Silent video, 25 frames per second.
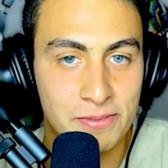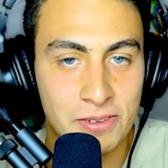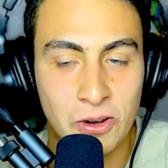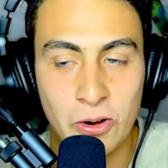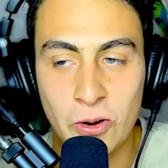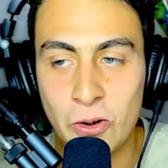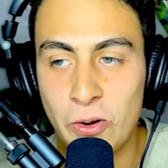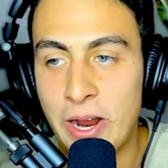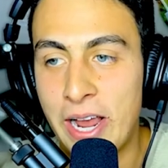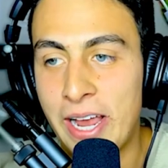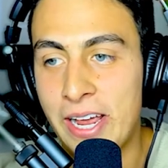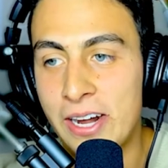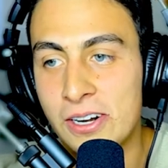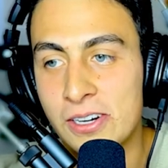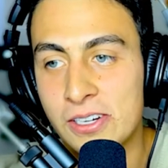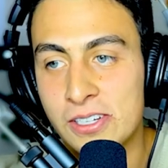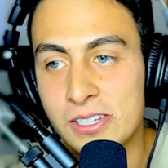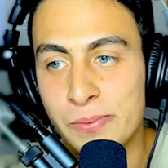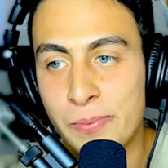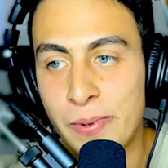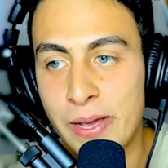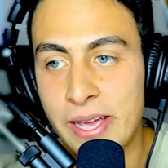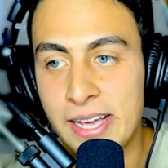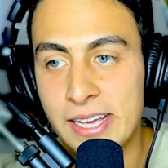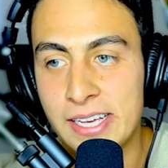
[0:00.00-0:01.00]
creator
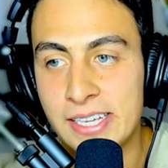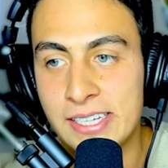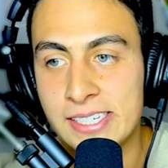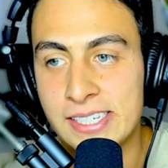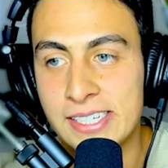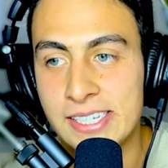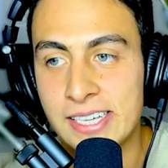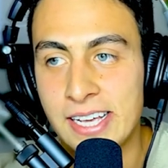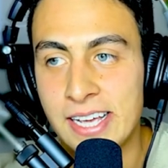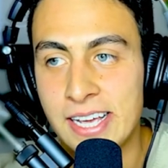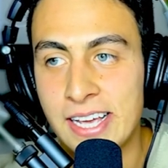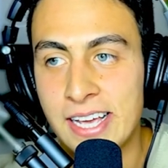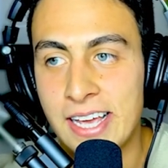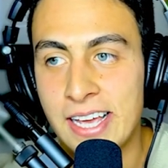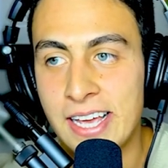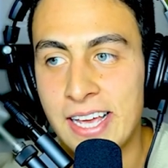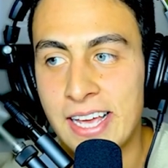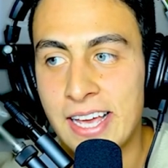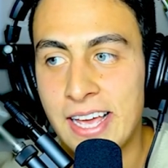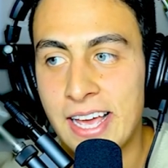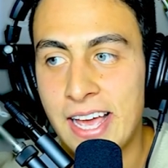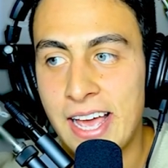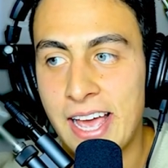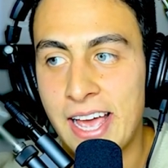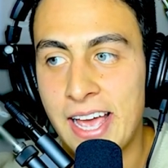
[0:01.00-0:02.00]
space
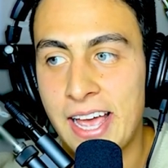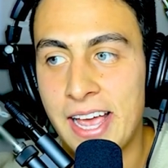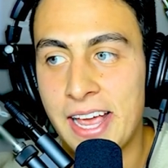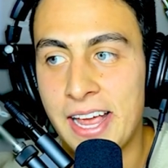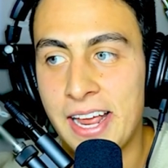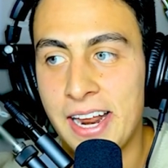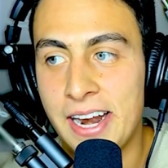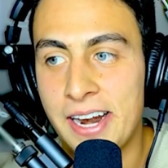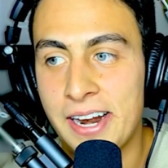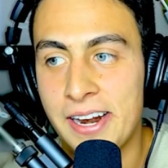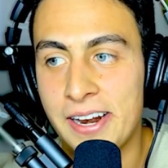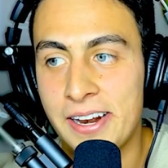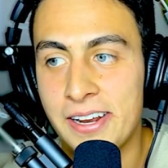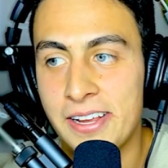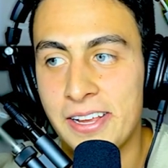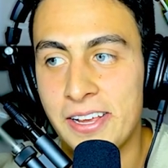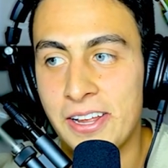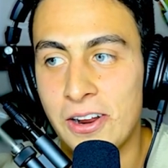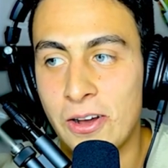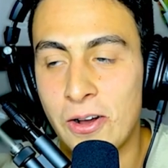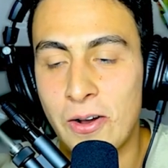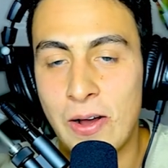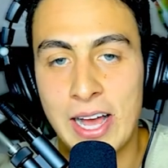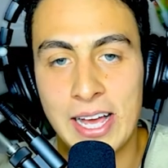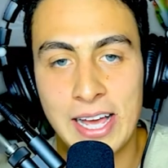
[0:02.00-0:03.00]
and you
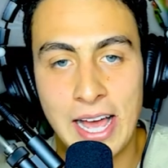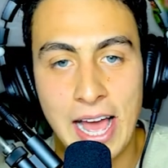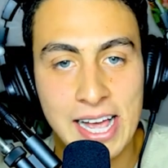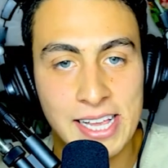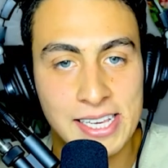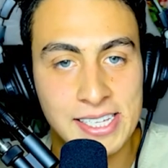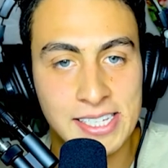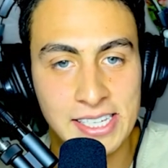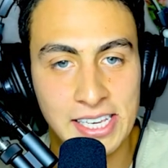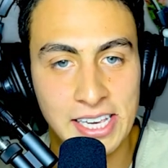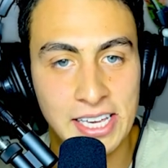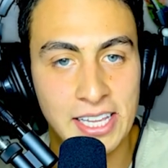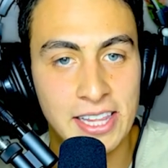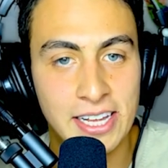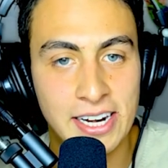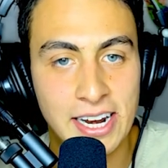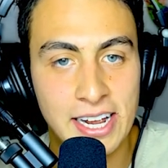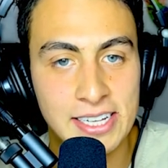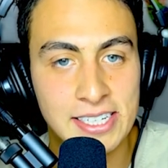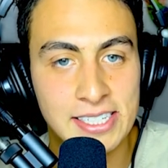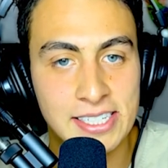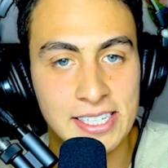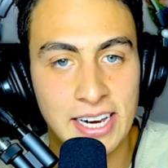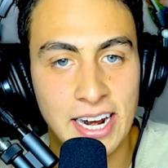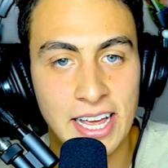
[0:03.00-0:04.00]
know I, I see the
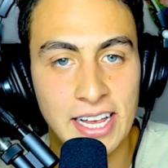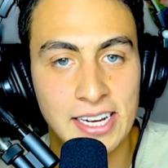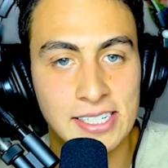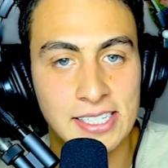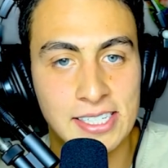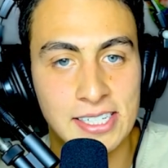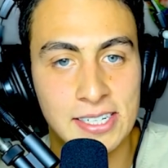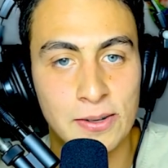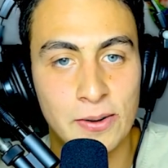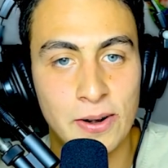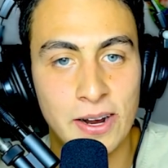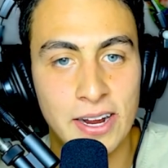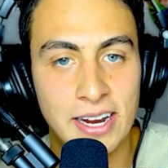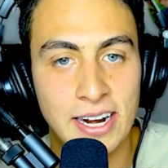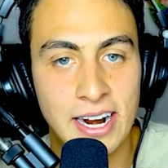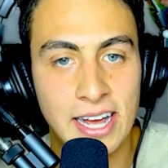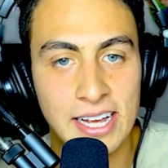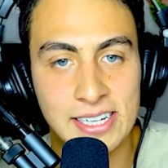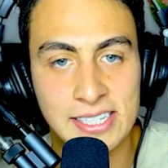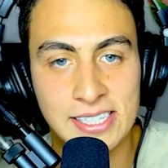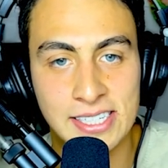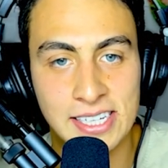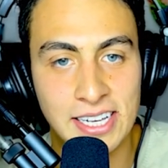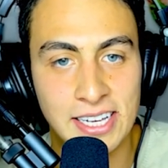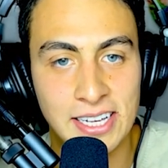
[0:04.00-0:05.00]
destination right i
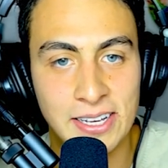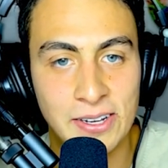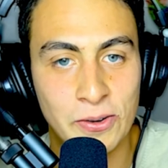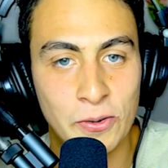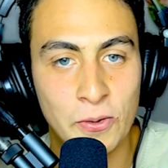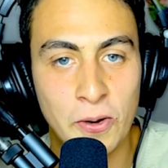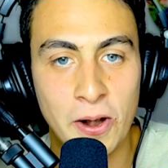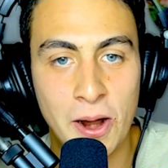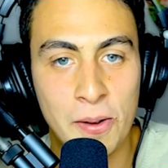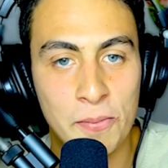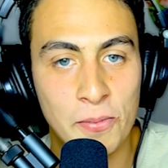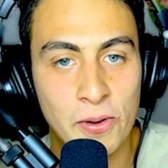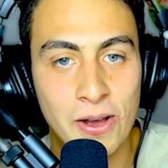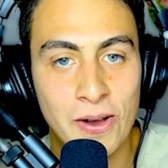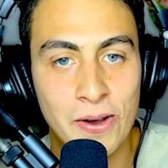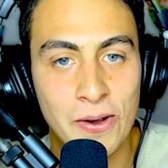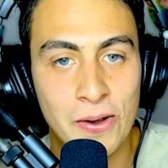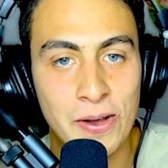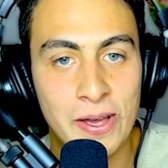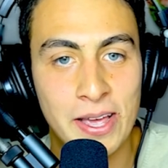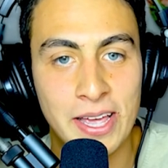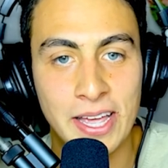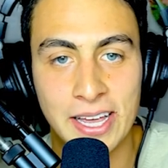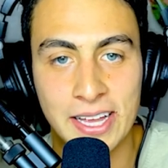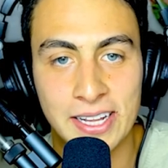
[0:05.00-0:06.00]
see where i'm
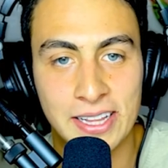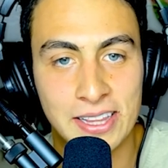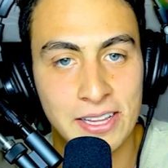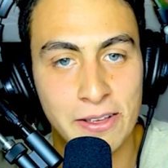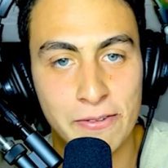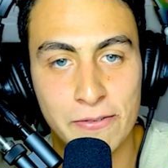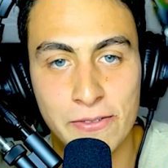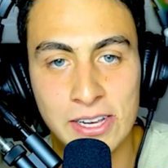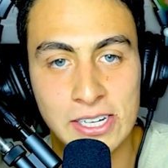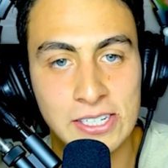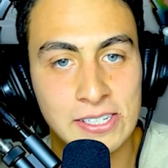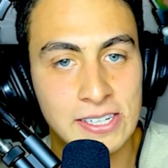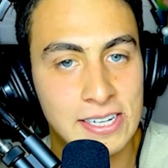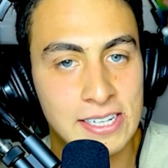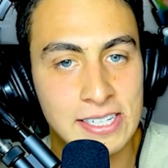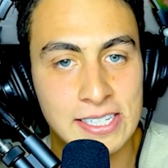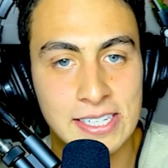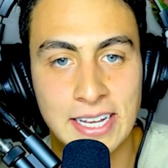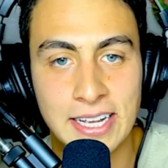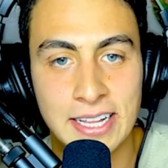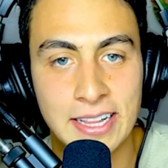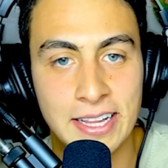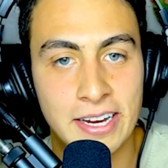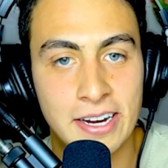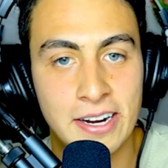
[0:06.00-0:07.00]
going and the vision is
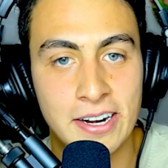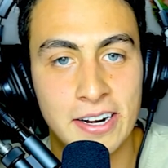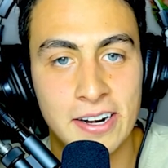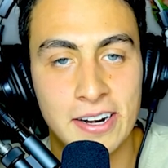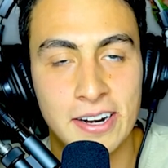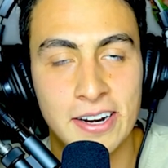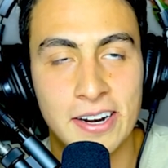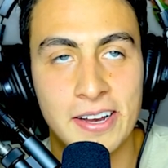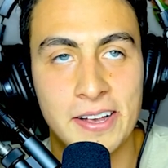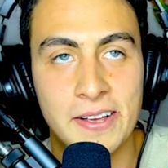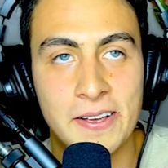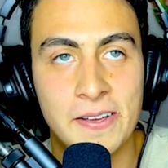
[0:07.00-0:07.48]
clear